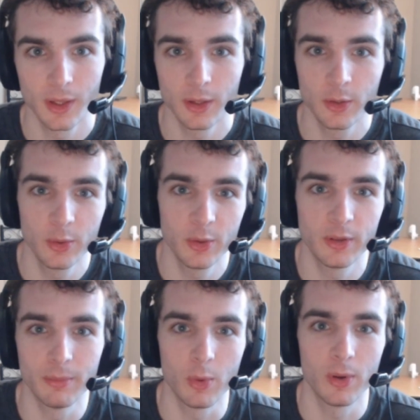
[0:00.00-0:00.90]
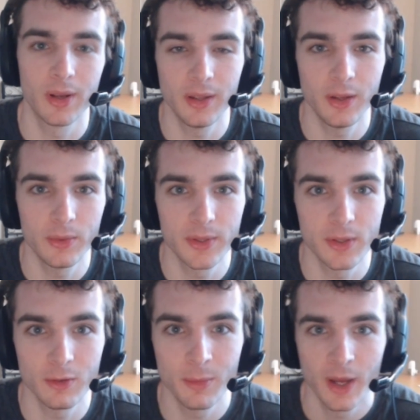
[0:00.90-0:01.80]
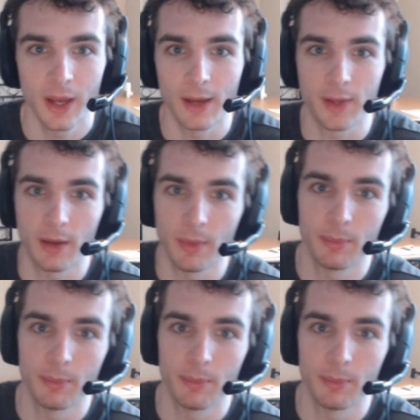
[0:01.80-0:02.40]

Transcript: Good morning, YouTube. I've got my